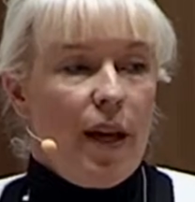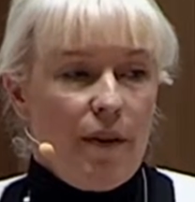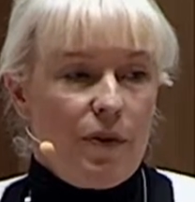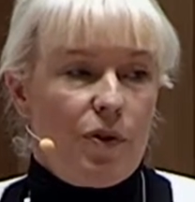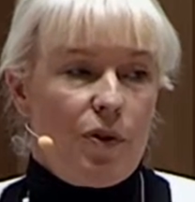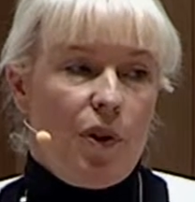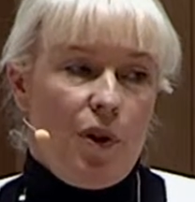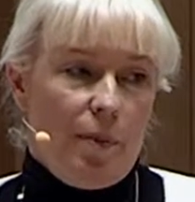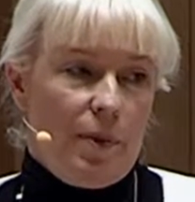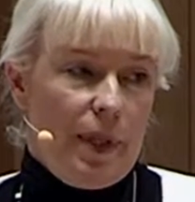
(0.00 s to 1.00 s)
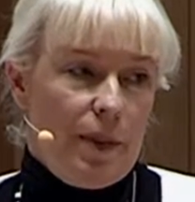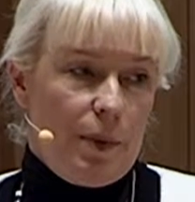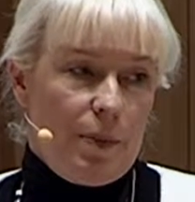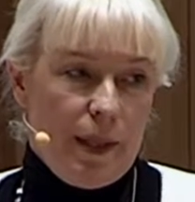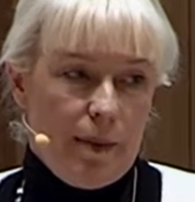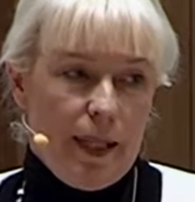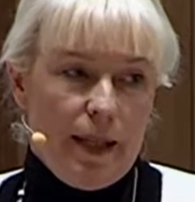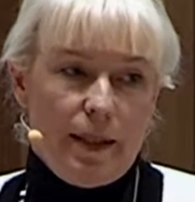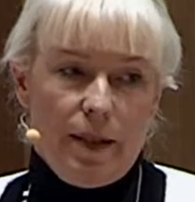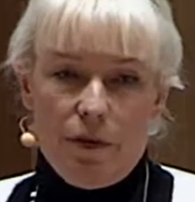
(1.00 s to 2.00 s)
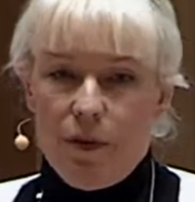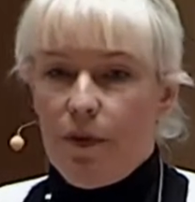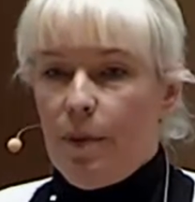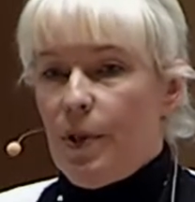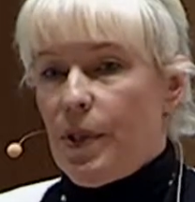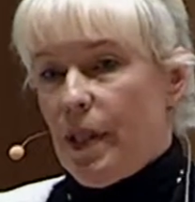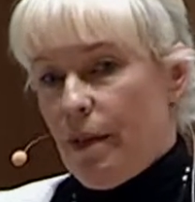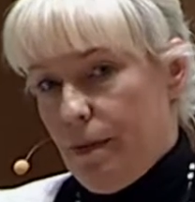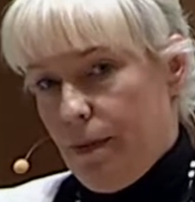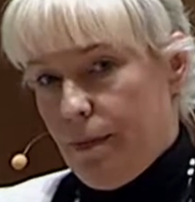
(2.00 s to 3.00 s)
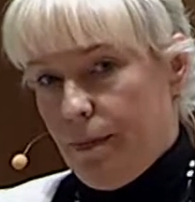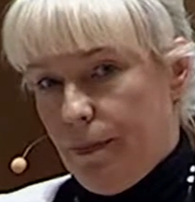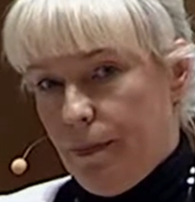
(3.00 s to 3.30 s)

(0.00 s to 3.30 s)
you have to cooperate with people that are different from yourself.